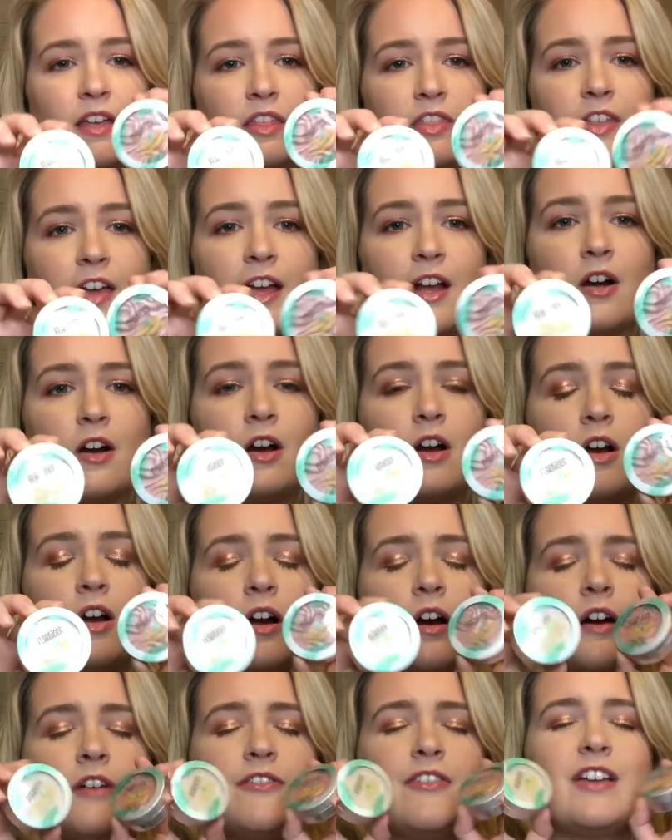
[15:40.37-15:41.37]
they are
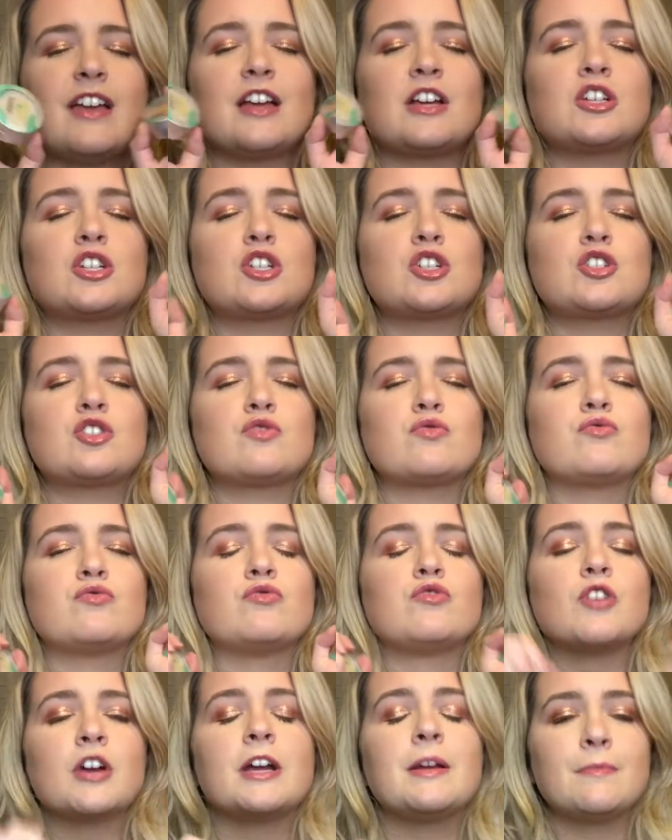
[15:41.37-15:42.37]
of
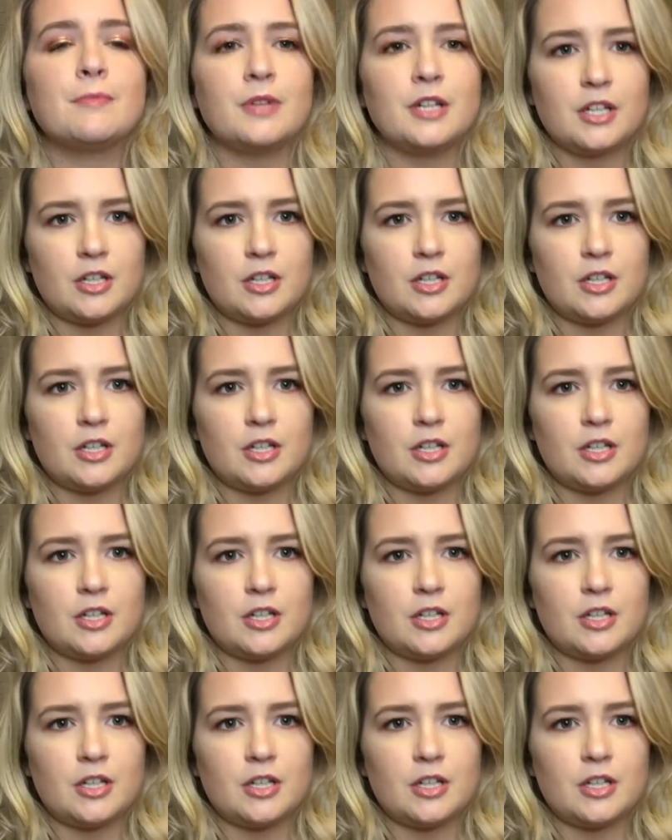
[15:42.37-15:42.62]
extremely